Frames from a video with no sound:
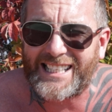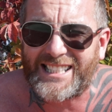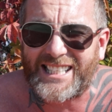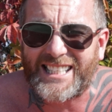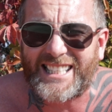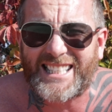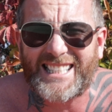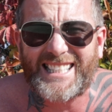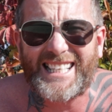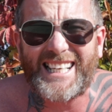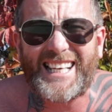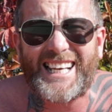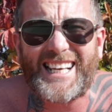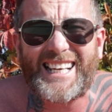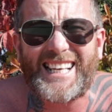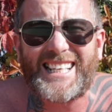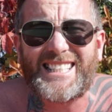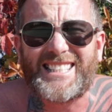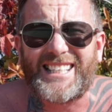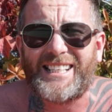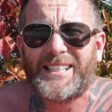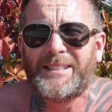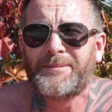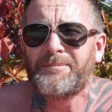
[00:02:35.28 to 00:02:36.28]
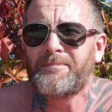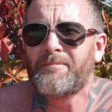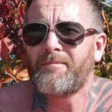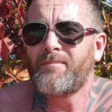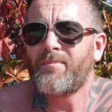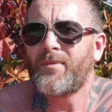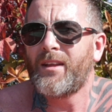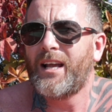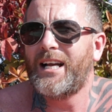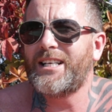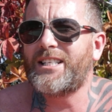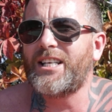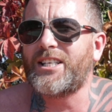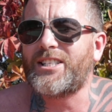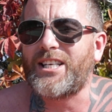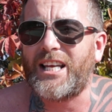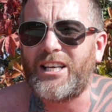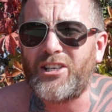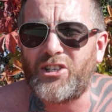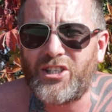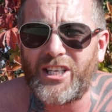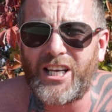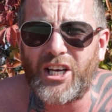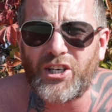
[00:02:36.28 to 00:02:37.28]
a state, is a
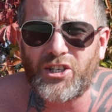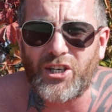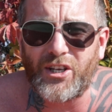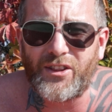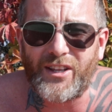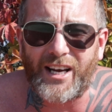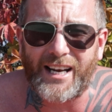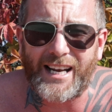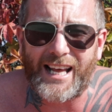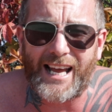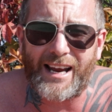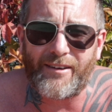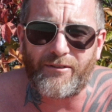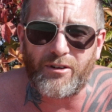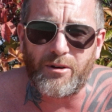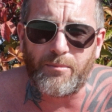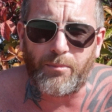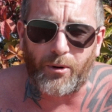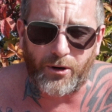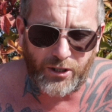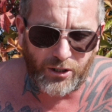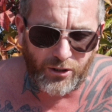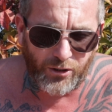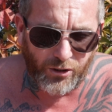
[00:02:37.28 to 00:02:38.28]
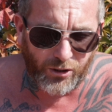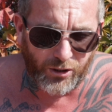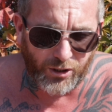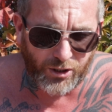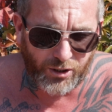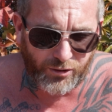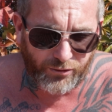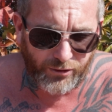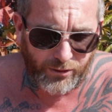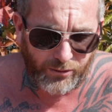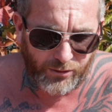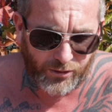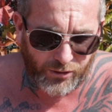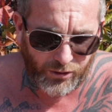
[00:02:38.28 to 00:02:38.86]
sensation that everybody goes through.